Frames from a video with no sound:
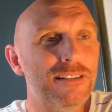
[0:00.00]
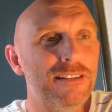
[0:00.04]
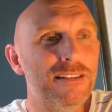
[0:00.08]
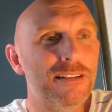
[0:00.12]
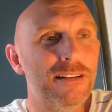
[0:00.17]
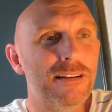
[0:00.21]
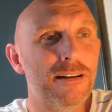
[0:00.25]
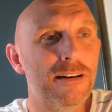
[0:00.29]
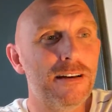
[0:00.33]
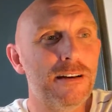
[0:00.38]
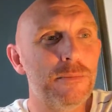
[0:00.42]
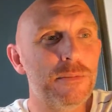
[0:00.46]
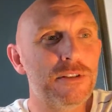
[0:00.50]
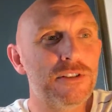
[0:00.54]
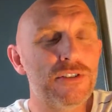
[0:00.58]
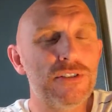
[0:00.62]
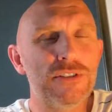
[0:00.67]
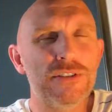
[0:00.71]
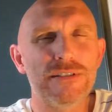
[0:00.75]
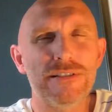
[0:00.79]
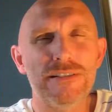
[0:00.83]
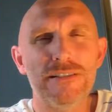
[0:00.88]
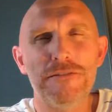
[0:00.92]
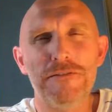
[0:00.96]
it's
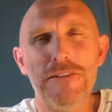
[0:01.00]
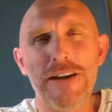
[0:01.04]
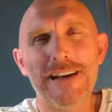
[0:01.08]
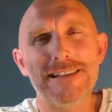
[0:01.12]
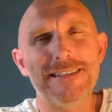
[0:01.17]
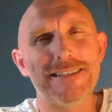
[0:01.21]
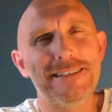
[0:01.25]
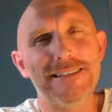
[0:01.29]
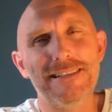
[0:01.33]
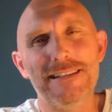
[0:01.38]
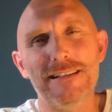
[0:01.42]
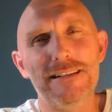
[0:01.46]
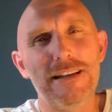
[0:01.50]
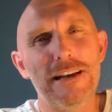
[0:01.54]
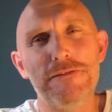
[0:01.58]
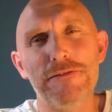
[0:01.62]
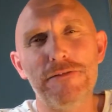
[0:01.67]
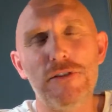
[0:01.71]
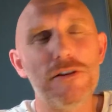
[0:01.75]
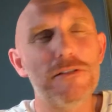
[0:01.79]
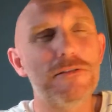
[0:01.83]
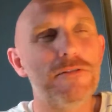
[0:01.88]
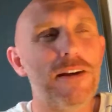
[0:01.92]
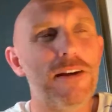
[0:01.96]
just a
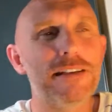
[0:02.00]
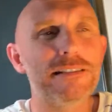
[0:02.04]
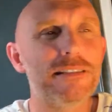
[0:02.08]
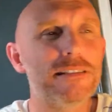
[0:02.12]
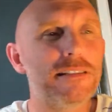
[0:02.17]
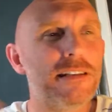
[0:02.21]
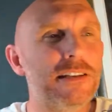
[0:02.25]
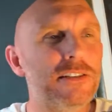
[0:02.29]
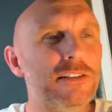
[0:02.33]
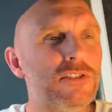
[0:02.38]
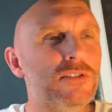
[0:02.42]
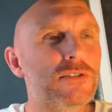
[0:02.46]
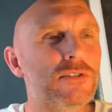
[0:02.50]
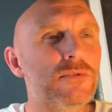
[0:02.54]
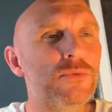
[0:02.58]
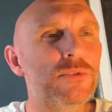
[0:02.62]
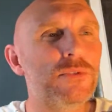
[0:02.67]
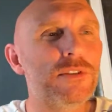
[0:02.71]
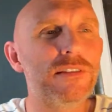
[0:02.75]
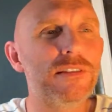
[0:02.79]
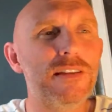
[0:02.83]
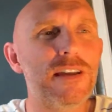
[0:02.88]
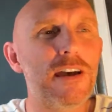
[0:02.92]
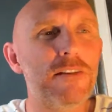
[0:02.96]
lifelong fascination
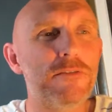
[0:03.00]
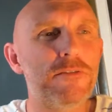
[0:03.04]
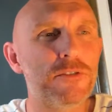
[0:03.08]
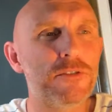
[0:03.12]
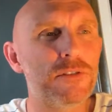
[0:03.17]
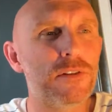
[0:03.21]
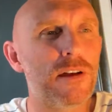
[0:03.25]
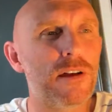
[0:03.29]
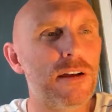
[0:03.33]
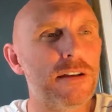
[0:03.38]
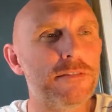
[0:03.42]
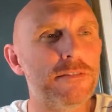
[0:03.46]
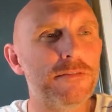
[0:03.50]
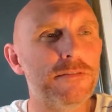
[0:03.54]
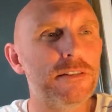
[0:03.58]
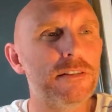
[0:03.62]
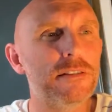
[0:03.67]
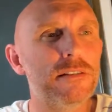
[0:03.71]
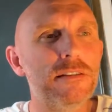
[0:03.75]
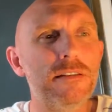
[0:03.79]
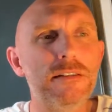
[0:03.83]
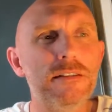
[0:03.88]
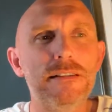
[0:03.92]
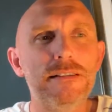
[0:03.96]
with the afterlife
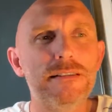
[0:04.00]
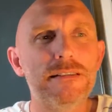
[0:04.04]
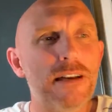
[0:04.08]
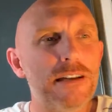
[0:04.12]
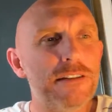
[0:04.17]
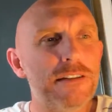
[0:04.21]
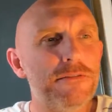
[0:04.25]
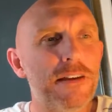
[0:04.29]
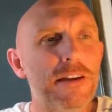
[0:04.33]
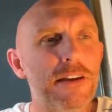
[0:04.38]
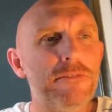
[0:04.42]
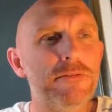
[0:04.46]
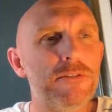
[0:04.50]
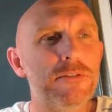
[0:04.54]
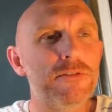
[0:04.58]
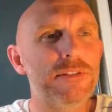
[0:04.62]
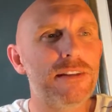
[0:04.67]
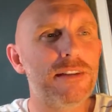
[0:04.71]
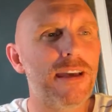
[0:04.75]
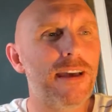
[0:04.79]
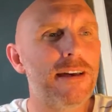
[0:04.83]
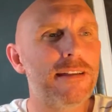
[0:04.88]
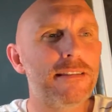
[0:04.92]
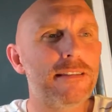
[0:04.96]
and life after
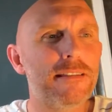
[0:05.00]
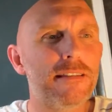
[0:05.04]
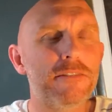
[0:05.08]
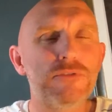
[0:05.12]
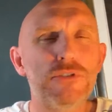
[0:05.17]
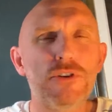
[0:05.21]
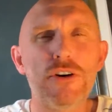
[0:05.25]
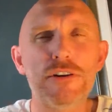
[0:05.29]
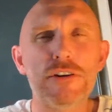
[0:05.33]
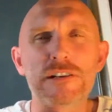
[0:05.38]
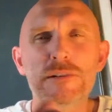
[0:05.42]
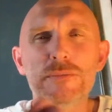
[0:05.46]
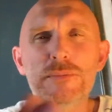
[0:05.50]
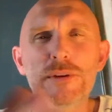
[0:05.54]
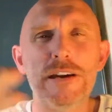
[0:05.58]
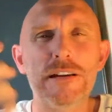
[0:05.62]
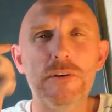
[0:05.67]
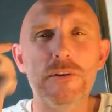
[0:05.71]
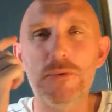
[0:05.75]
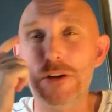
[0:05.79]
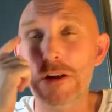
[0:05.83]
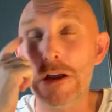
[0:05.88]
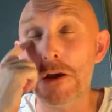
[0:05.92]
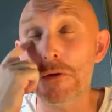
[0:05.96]
death. I've talked about
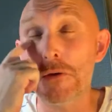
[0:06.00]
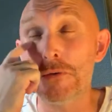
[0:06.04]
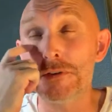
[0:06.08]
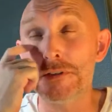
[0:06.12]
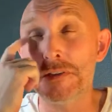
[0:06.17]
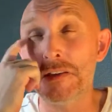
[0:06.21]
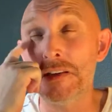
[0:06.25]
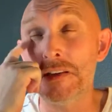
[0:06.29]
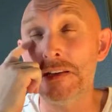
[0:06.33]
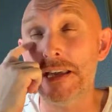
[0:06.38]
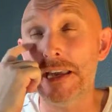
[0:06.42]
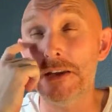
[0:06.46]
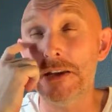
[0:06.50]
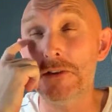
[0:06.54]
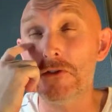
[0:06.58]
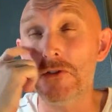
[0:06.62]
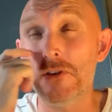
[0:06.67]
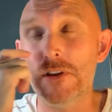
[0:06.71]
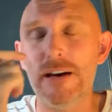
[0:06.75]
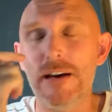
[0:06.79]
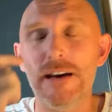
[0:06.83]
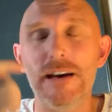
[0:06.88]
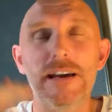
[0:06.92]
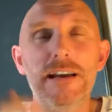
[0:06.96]
it when I was like 8 or
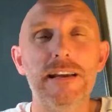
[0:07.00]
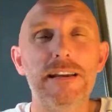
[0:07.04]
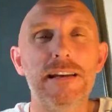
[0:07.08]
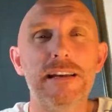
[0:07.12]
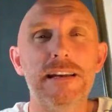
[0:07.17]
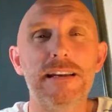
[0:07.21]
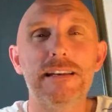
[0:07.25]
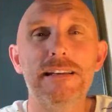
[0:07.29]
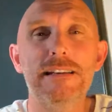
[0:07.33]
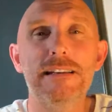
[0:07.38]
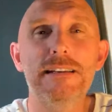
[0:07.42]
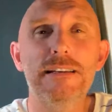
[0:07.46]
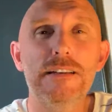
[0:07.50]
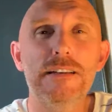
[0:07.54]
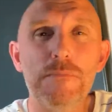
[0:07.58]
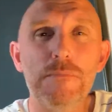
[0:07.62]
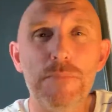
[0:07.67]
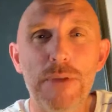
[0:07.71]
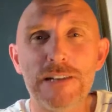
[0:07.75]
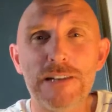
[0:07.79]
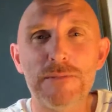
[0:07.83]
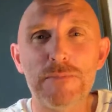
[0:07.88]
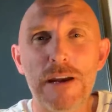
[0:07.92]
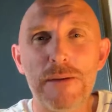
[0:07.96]
9. I
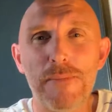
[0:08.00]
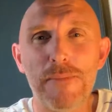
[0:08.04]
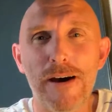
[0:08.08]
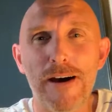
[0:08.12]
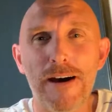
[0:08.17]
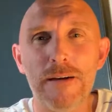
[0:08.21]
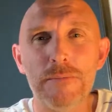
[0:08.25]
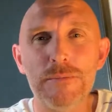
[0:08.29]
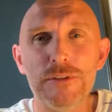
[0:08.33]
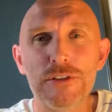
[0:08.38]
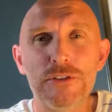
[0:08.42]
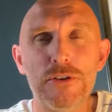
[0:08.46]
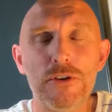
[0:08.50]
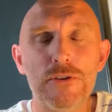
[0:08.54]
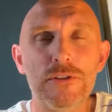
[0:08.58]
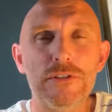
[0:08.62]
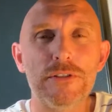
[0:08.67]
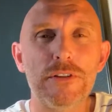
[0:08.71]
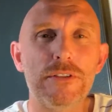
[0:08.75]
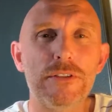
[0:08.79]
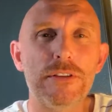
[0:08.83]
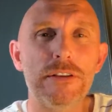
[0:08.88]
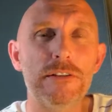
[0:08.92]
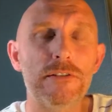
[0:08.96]
begged my mom to go
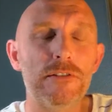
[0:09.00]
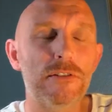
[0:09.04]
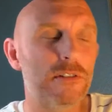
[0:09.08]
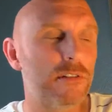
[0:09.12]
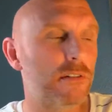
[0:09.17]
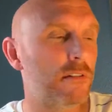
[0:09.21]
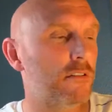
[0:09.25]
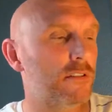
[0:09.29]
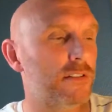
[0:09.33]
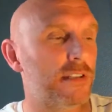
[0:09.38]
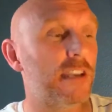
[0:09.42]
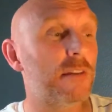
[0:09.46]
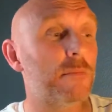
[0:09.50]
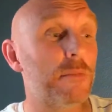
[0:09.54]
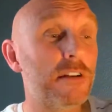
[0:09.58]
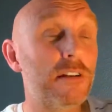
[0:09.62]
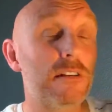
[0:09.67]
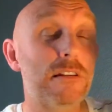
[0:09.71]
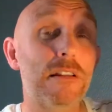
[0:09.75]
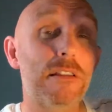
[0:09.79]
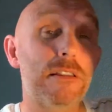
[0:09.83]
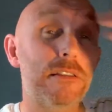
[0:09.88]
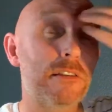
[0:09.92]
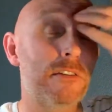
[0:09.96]
to the theater or take
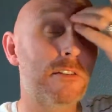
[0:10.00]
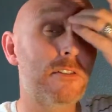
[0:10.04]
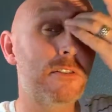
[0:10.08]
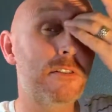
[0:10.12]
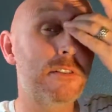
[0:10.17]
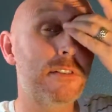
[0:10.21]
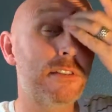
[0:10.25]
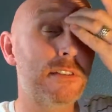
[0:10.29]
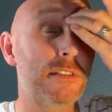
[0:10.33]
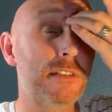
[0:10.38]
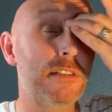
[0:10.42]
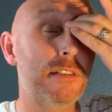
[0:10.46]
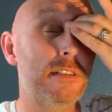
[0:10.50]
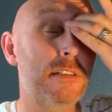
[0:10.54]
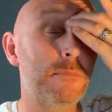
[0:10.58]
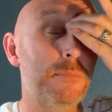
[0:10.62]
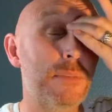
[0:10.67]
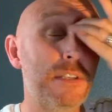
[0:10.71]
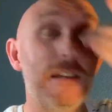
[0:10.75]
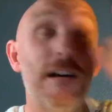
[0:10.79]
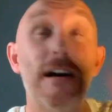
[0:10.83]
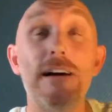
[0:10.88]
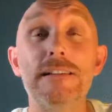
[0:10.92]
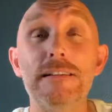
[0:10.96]
me to the theater to see
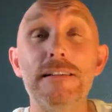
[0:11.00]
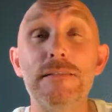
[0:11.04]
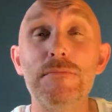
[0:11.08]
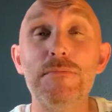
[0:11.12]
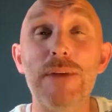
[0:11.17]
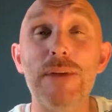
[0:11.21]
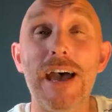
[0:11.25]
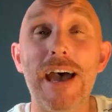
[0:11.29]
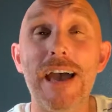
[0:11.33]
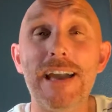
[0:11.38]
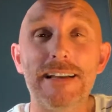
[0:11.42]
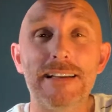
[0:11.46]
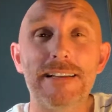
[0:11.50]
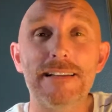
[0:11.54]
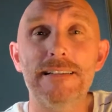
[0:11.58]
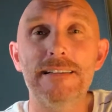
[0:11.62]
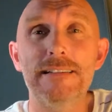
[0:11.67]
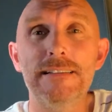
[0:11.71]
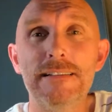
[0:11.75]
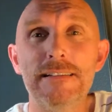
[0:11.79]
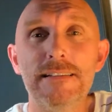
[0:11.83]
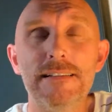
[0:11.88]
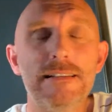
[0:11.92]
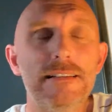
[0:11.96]
Beyond and Back,
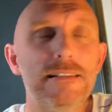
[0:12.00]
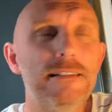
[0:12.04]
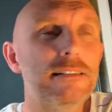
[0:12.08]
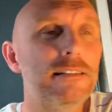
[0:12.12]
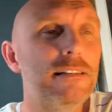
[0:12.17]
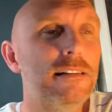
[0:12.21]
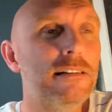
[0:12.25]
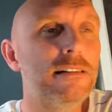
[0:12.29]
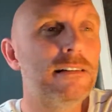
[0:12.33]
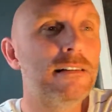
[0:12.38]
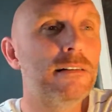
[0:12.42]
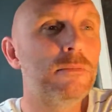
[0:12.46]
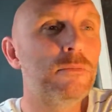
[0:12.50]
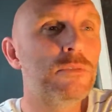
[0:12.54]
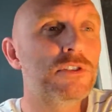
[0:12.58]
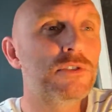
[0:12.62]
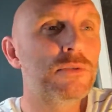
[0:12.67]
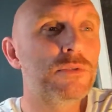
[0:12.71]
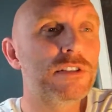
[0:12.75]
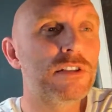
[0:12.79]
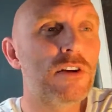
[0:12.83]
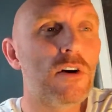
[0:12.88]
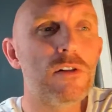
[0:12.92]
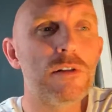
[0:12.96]
which
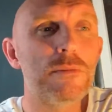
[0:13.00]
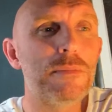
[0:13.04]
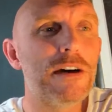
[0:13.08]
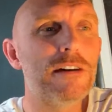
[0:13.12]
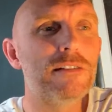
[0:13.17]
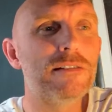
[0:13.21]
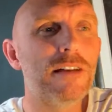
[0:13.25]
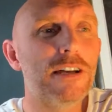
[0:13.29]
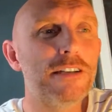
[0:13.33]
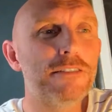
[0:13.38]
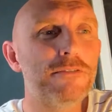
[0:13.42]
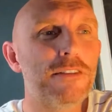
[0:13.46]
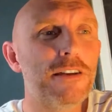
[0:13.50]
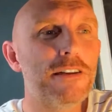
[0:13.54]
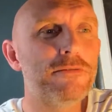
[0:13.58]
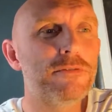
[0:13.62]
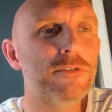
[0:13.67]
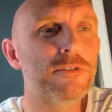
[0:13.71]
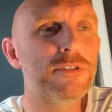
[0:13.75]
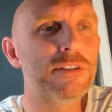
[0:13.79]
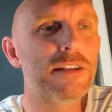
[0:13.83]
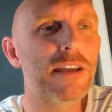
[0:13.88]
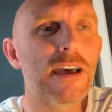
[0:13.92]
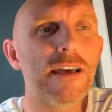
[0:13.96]
was all about life
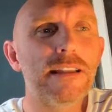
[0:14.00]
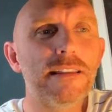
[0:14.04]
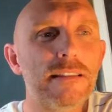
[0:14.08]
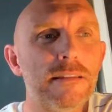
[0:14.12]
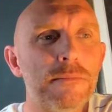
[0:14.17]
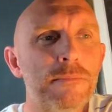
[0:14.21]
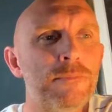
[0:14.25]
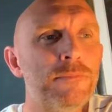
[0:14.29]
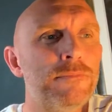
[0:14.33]
after death.